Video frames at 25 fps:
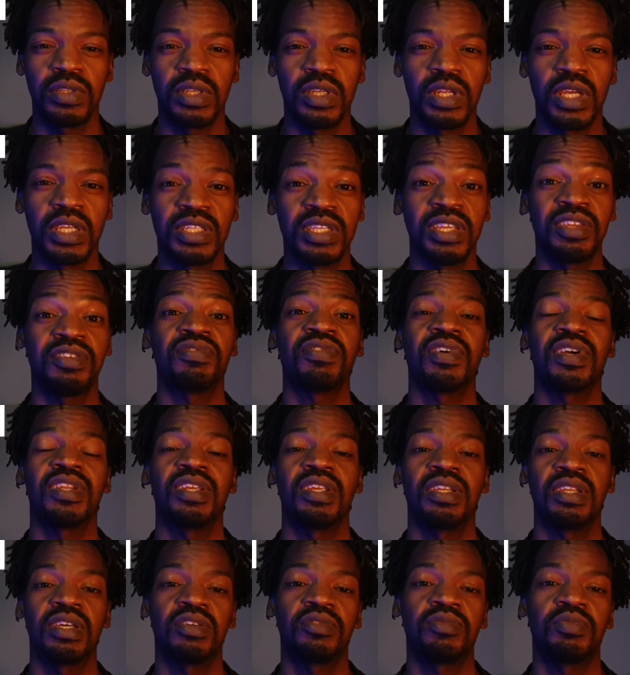and I say funny
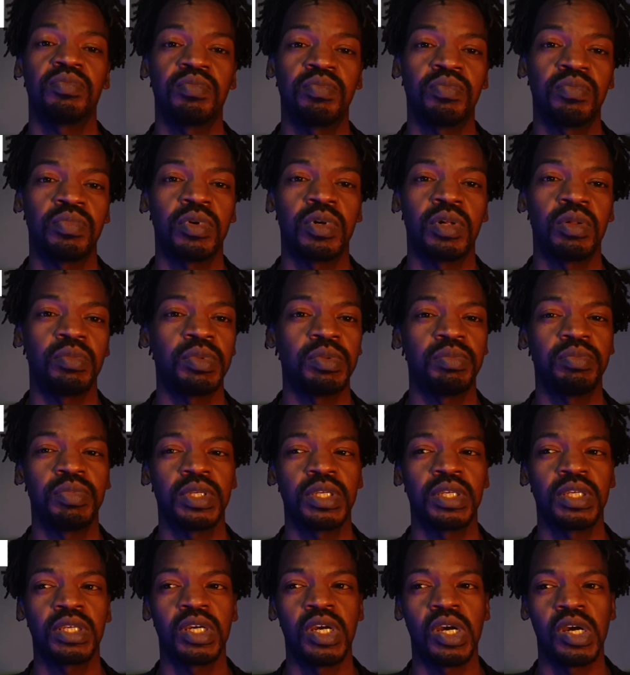enough probably
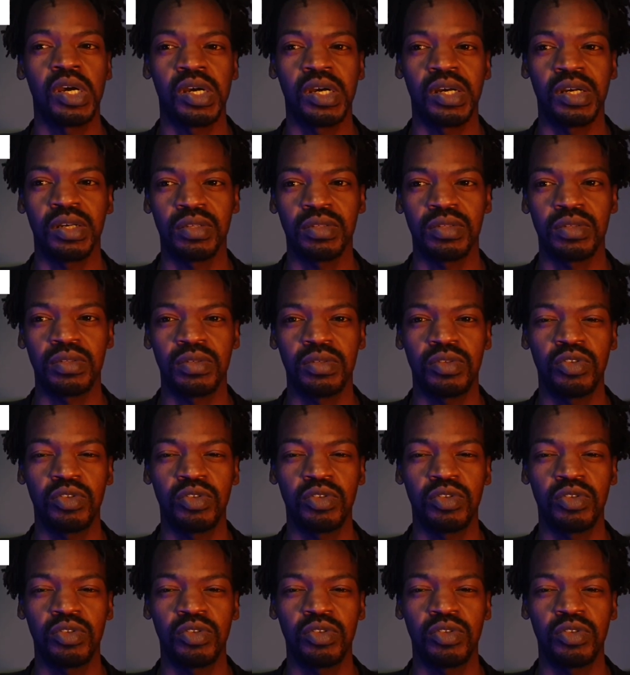because